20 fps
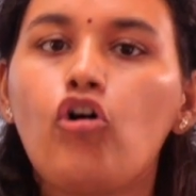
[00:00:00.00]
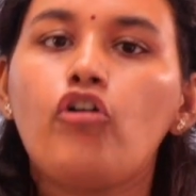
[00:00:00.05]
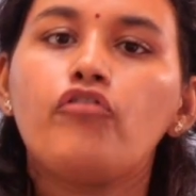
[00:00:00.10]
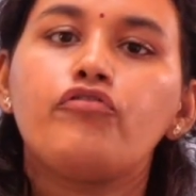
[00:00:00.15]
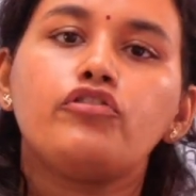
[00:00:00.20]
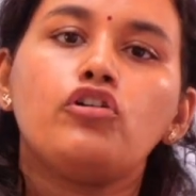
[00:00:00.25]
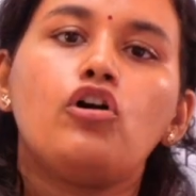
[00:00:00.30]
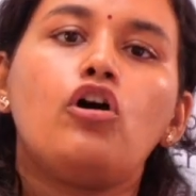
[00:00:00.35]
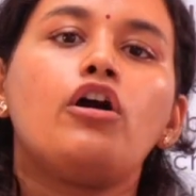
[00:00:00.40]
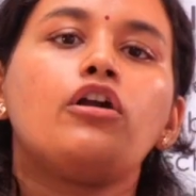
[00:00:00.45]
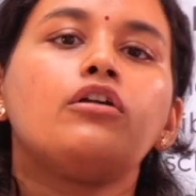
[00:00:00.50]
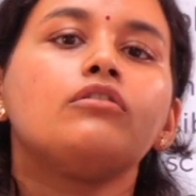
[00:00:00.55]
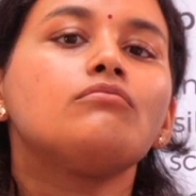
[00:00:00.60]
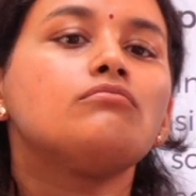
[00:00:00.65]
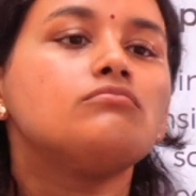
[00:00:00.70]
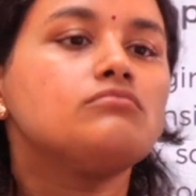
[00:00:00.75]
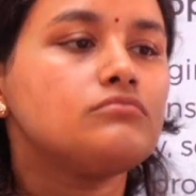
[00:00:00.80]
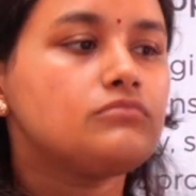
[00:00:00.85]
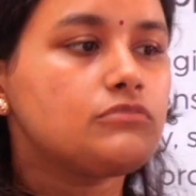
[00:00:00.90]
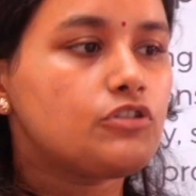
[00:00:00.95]
of your
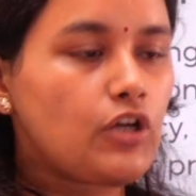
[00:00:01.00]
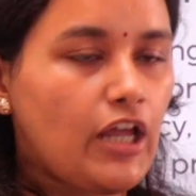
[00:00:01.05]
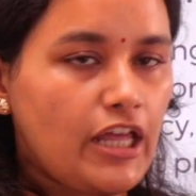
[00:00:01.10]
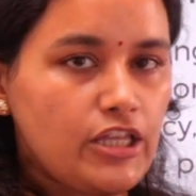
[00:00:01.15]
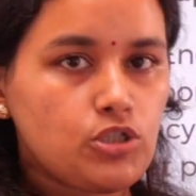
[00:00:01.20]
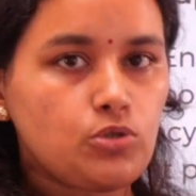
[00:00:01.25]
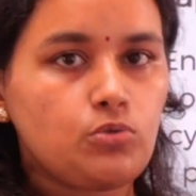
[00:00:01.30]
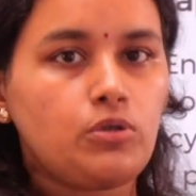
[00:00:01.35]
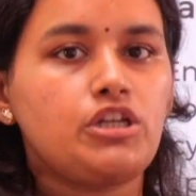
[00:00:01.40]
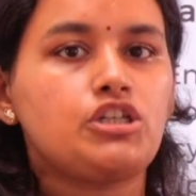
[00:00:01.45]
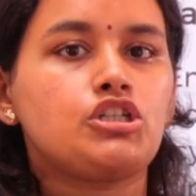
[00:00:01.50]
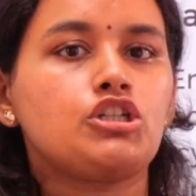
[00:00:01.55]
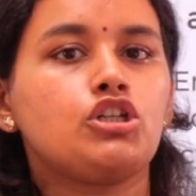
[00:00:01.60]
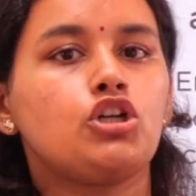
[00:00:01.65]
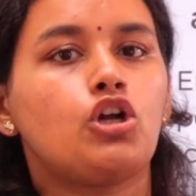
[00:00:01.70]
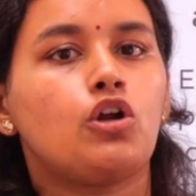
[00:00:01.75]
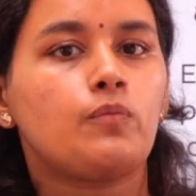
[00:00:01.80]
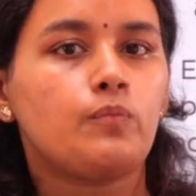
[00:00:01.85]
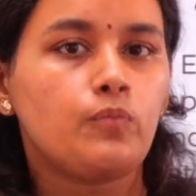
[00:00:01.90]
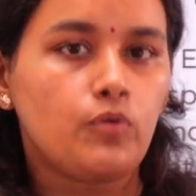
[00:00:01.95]
graduation
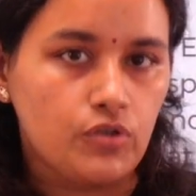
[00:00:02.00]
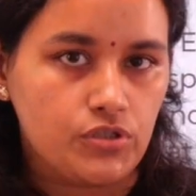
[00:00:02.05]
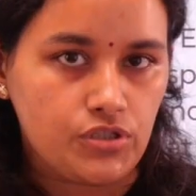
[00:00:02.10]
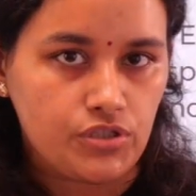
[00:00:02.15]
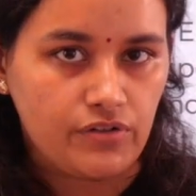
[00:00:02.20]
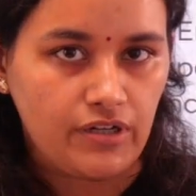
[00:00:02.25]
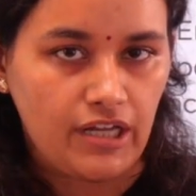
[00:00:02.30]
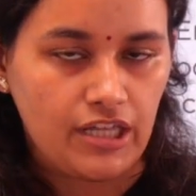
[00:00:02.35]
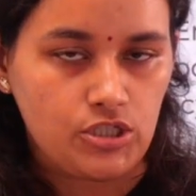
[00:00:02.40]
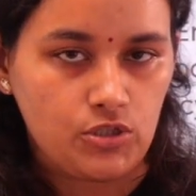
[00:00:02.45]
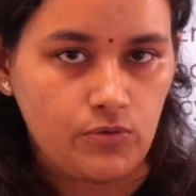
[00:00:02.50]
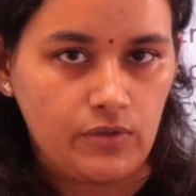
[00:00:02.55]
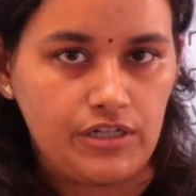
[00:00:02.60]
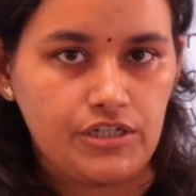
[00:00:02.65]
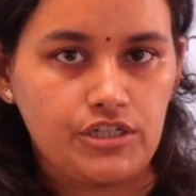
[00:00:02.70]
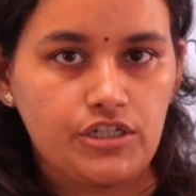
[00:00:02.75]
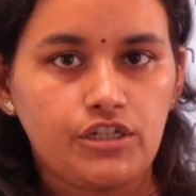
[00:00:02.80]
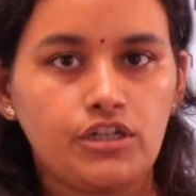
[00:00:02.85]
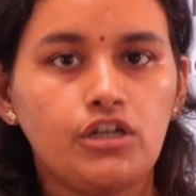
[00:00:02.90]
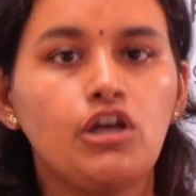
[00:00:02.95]
or
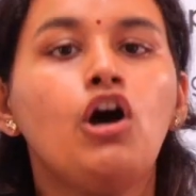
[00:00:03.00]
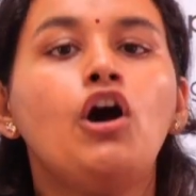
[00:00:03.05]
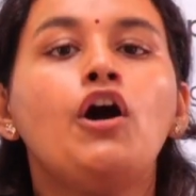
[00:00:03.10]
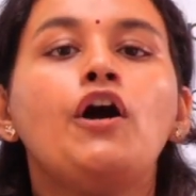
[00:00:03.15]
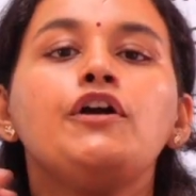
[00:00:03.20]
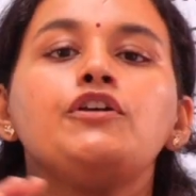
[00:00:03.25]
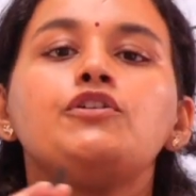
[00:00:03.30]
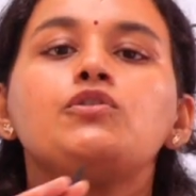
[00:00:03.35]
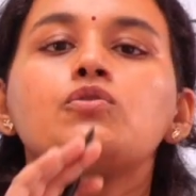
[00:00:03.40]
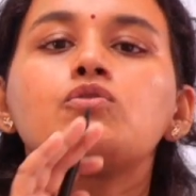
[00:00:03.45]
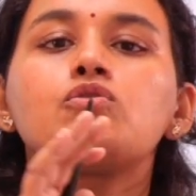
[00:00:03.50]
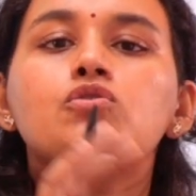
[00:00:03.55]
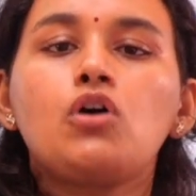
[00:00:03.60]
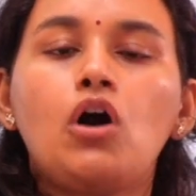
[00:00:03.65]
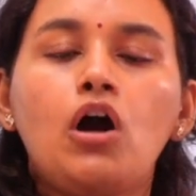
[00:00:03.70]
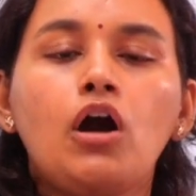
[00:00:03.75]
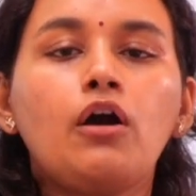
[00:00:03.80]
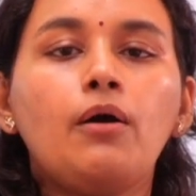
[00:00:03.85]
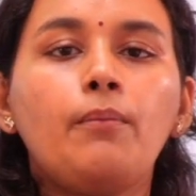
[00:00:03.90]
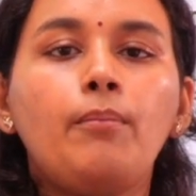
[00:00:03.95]
post-graduation, you
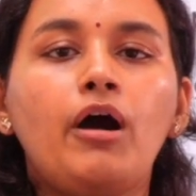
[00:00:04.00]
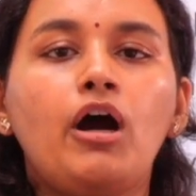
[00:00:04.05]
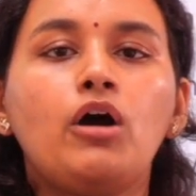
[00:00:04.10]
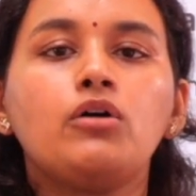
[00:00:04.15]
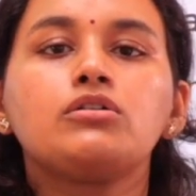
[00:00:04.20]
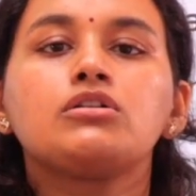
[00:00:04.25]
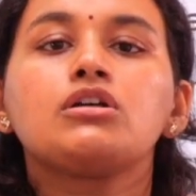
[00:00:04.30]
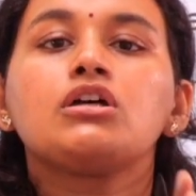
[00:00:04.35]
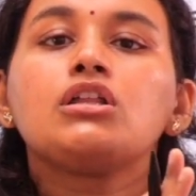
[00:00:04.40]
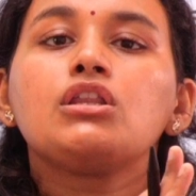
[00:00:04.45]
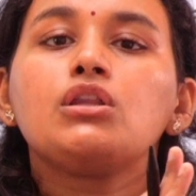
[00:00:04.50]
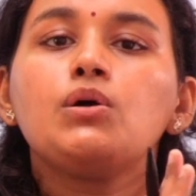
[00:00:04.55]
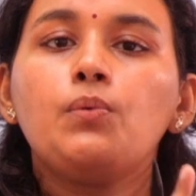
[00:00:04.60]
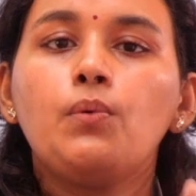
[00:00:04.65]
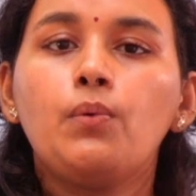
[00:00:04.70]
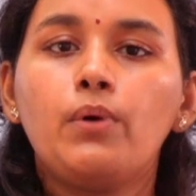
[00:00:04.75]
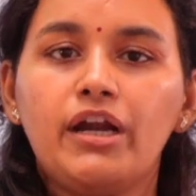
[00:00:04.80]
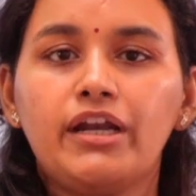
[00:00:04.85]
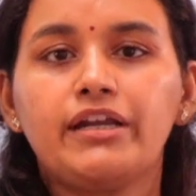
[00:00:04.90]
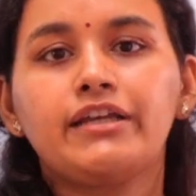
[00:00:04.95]
talk about the
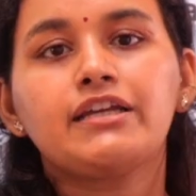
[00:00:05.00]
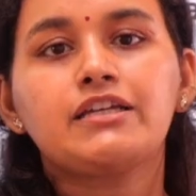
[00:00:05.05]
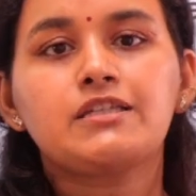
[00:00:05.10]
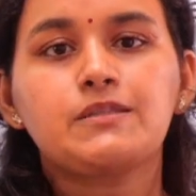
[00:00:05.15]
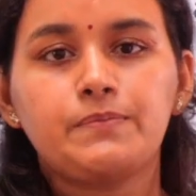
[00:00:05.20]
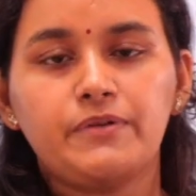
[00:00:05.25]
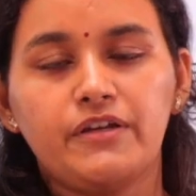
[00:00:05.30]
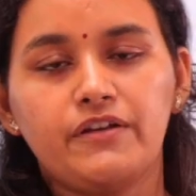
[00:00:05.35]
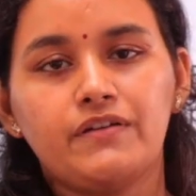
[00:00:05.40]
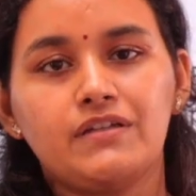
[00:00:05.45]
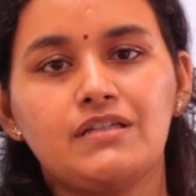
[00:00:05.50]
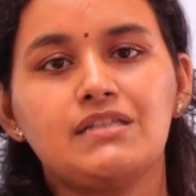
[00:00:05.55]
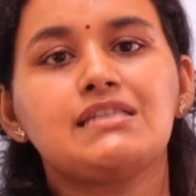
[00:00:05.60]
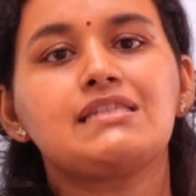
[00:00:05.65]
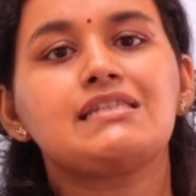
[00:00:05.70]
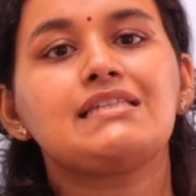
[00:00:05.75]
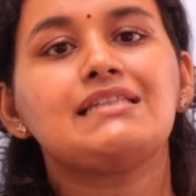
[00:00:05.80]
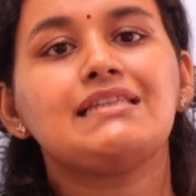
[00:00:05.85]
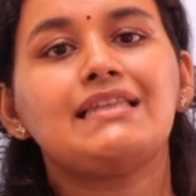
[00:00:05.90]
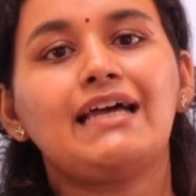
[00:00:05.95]
work
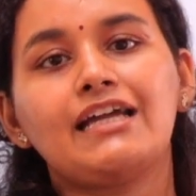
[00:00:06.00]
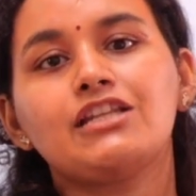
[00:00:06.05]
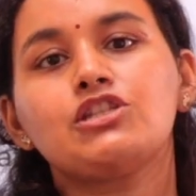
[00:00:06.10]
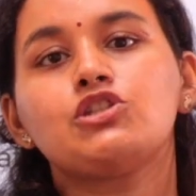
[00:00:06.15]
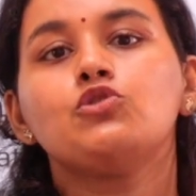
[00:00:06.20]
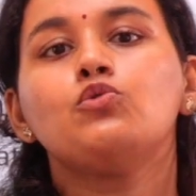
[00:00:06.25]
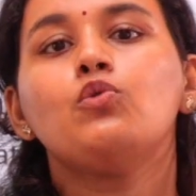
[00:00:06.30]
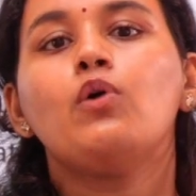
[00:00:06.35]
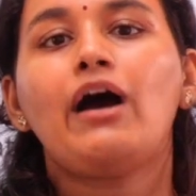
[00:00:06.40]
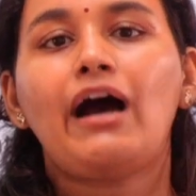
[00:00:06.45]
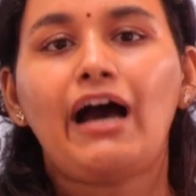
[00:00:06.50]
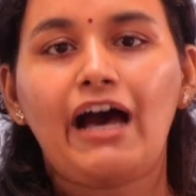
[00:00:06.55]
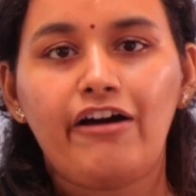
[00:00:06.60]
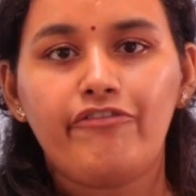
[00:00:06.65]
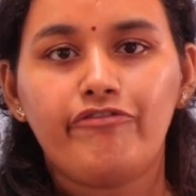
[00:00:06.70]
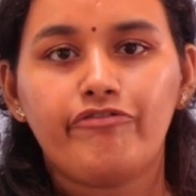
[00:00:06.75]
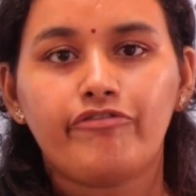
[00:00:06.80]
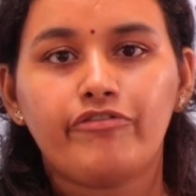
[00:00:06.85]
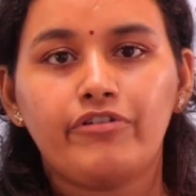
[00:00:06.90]
experience that you have.